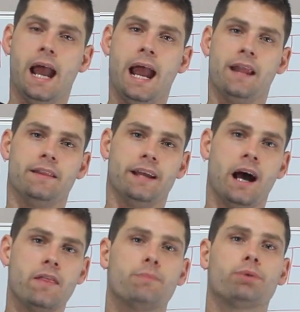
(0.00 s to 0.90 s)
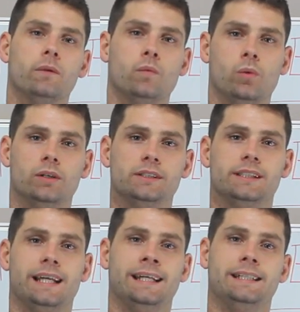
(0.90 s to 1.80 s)
And the other problem was,
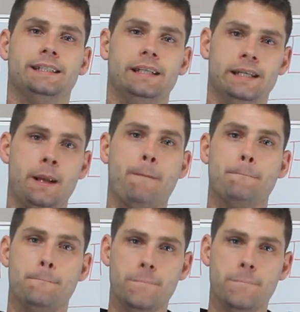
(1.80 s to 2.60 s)
it didn't